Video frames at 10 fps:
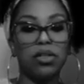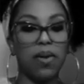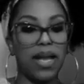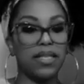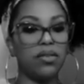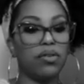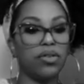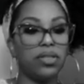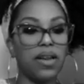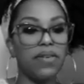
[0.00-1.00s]
twice, so
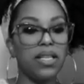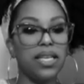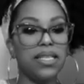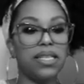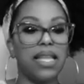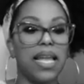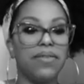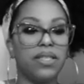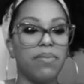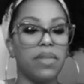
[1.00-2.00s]
there's definitely a delay
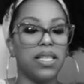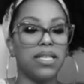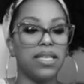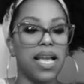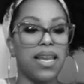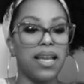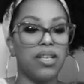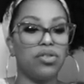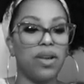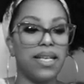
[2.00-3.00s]
of something that's kind of
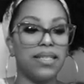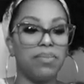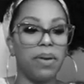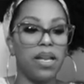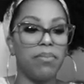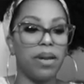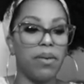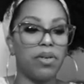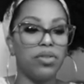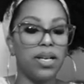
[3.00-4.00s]
got you guys spun, but I
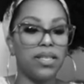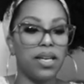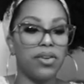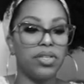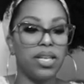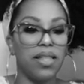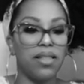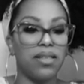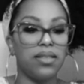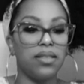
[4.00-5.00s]
want you guys to understand
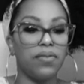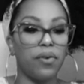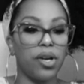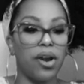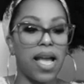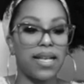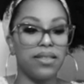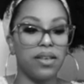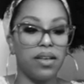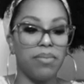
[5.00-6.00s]
that this is for your
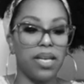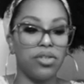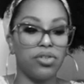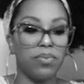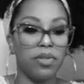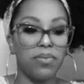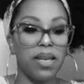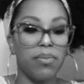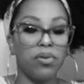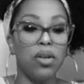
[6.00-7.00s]
highest good, because you're supposed
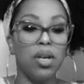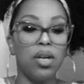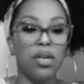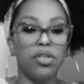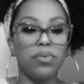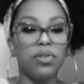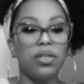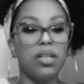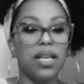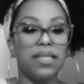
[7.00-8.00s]
to
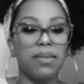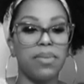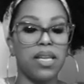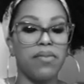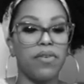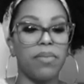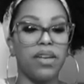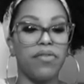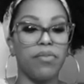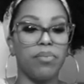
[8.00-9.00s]
look at something from a
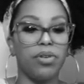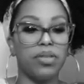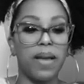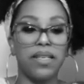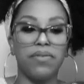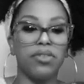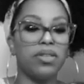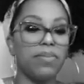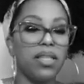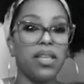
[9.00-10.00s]
different perspective. There's
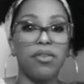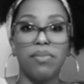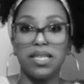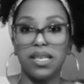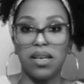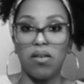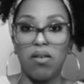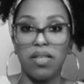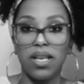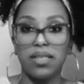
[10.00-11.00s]
something that you're missing in
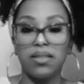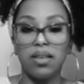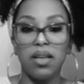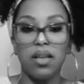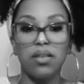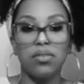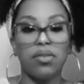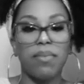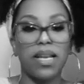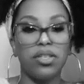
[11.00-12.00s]
all this. So
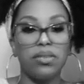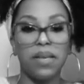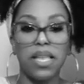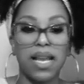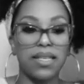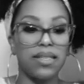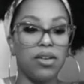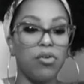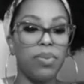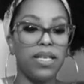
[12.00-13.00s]
there might just be like a
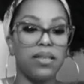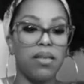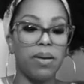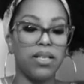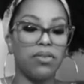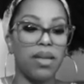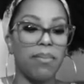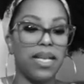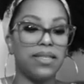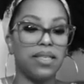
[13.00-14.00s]
single piece of the puzzle that
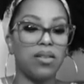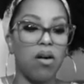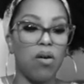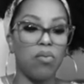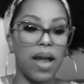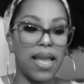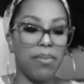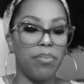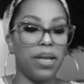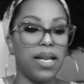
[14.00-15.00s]
makes this all
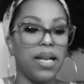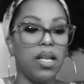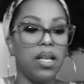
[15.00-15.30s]
right, but